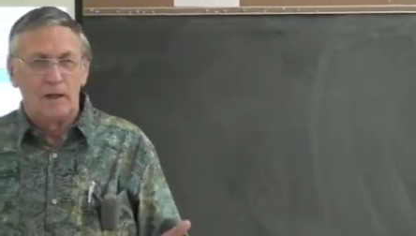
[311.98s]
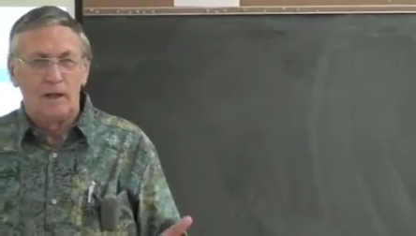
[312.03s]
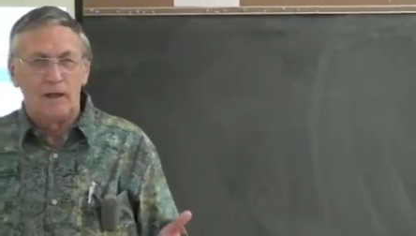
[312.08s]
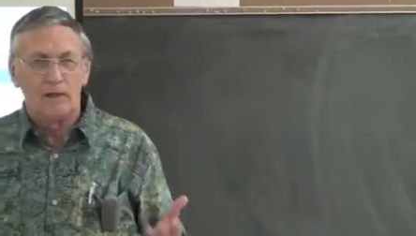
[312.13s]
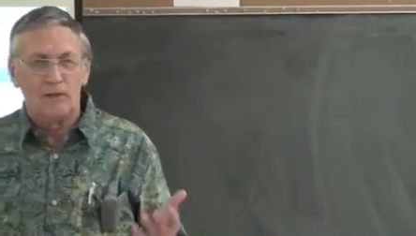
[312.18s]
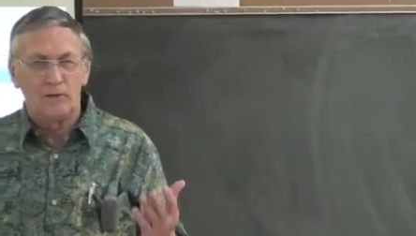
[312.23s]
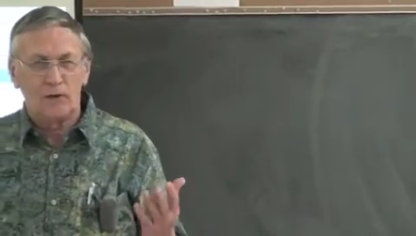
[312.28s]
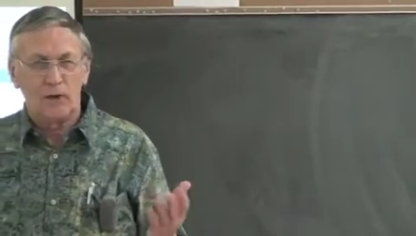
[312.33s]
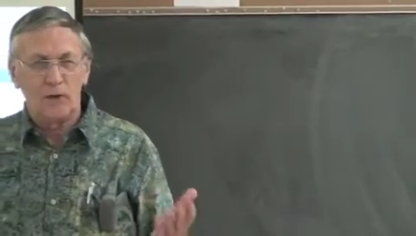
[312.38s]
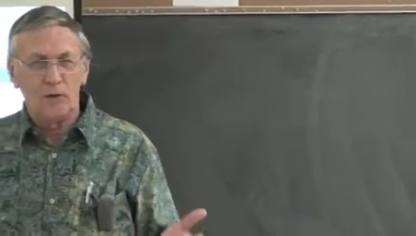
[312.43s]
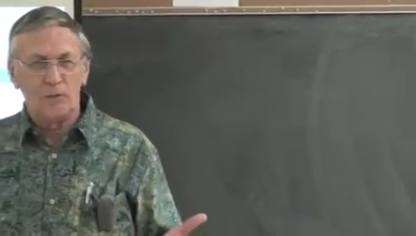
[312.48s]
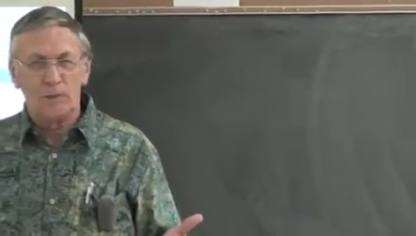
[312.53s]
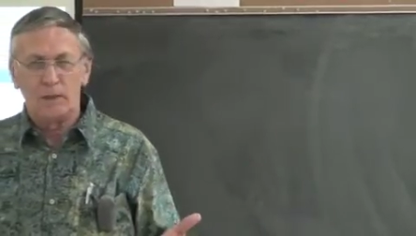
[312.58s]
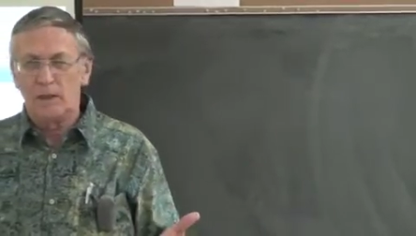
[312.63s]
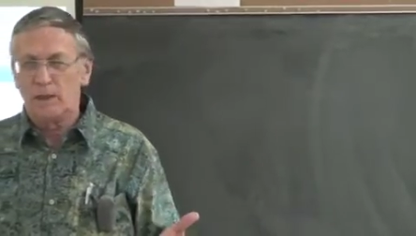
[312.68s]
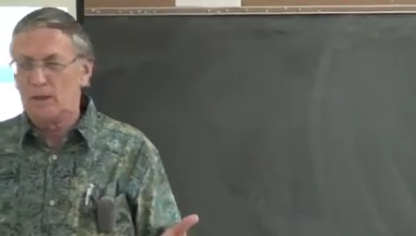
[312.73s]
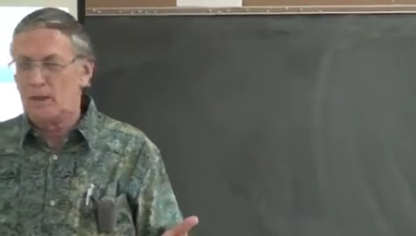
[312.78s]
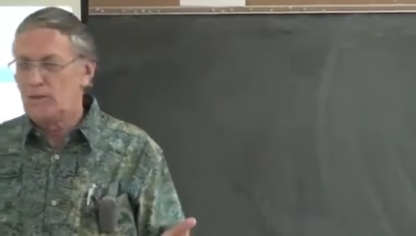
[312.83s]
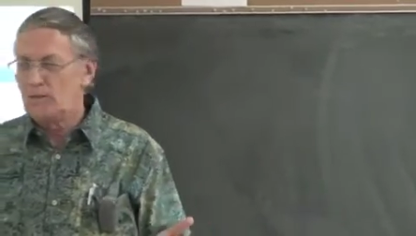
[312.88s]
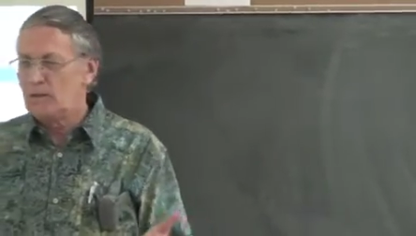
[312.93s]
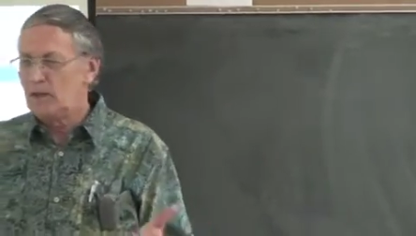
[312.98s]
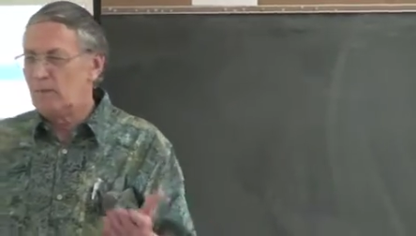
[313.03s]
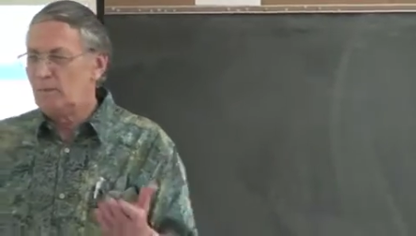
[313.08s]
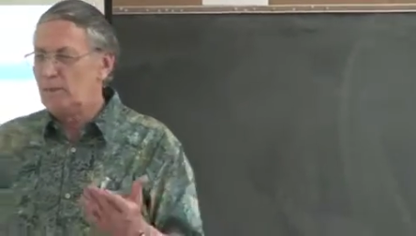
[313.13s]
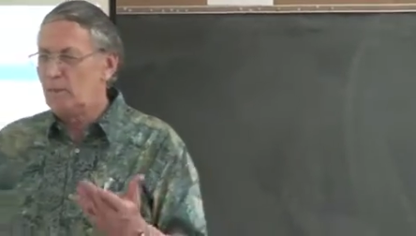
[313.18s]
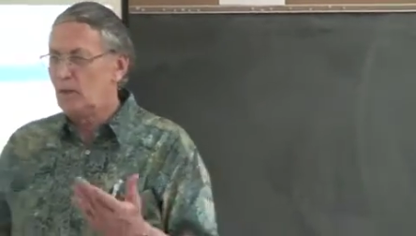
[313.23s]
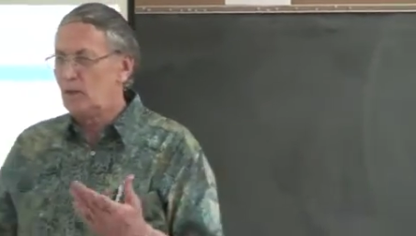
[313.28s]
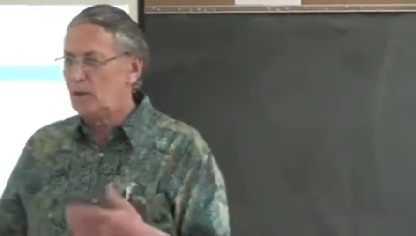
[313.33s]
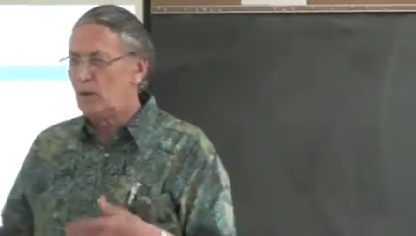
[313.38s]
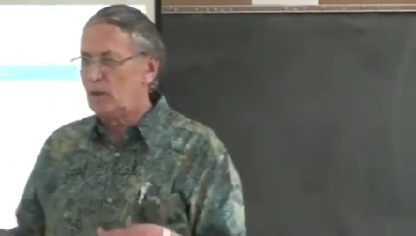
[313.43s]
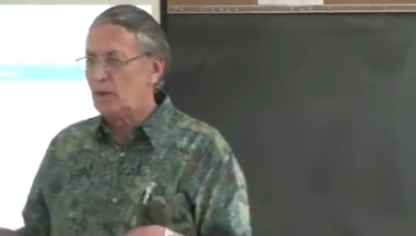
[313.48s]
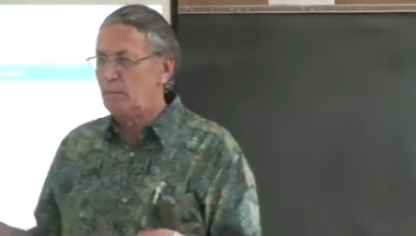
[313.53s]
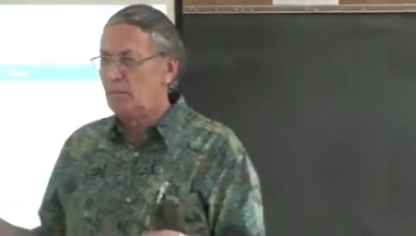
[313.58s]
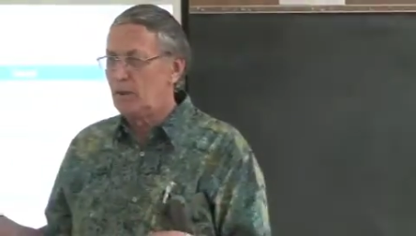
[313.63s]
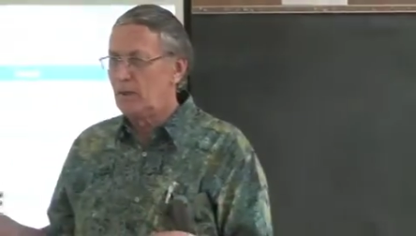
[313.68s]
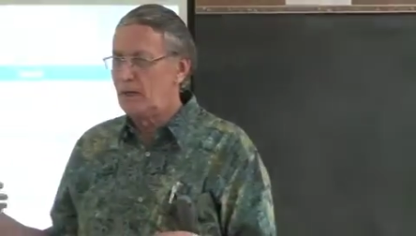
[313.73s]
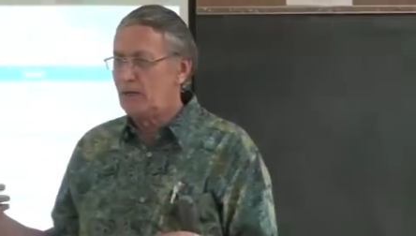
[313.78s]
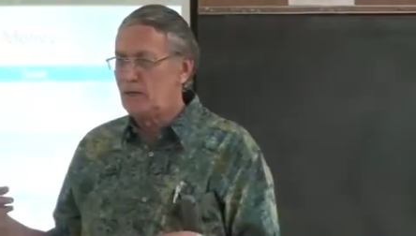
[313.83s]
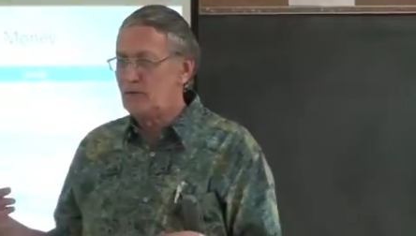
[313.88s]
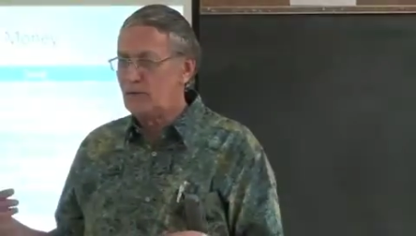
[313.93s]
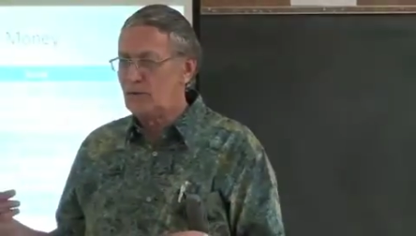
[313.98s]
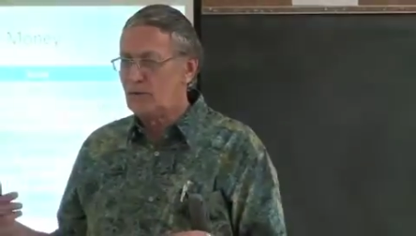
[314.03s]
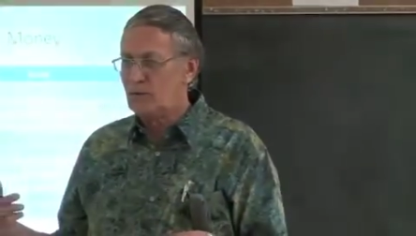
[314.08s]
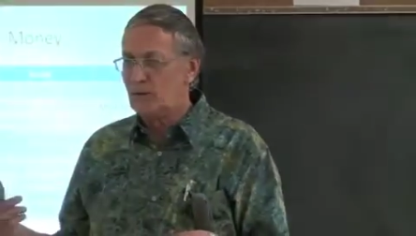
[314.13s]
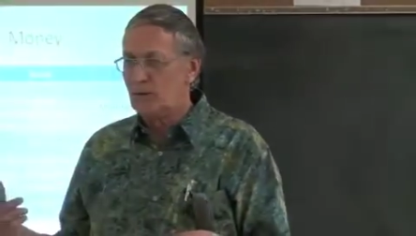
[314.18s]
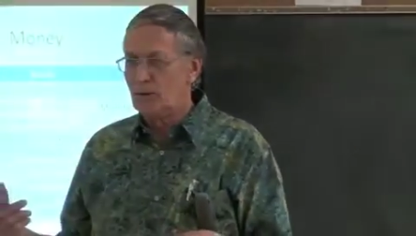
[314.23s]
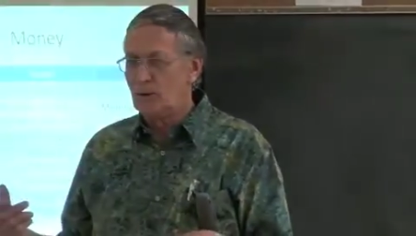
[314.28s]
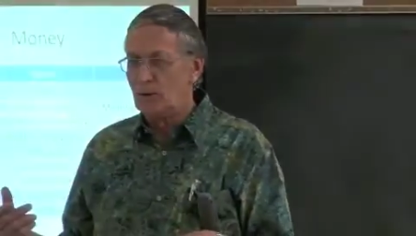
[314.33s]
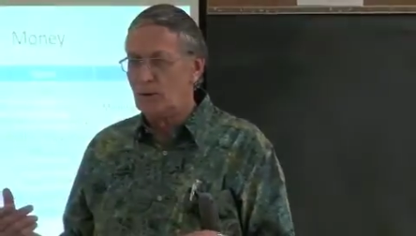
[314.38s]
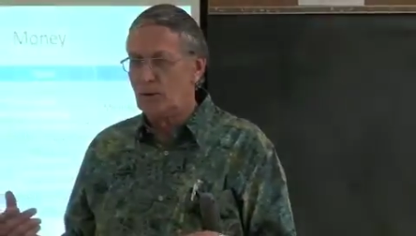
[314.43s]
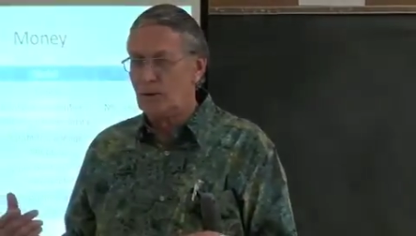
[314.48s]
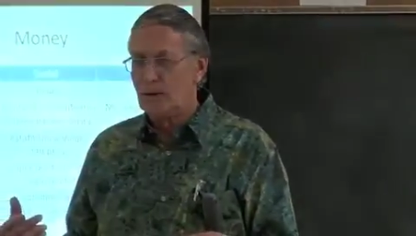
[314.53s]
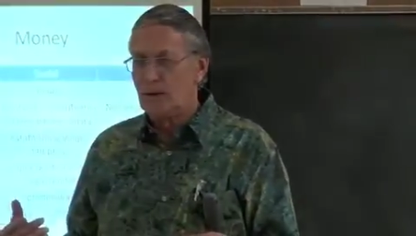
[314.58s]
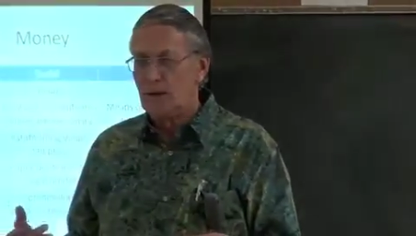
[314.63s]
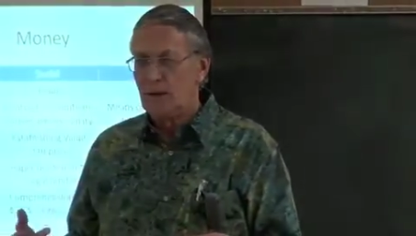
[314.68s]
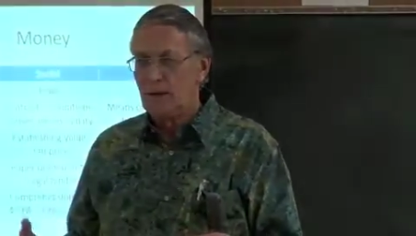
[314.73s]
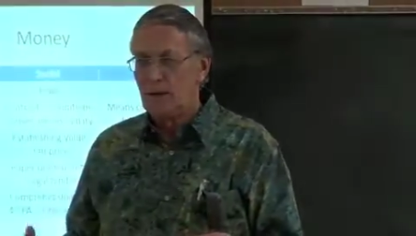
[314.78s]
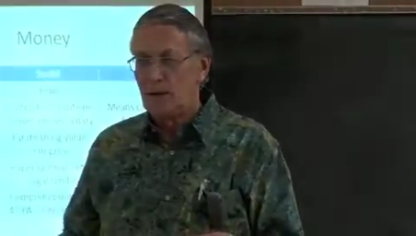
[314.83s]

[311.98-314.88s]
And he's hoping that somebody will come past the door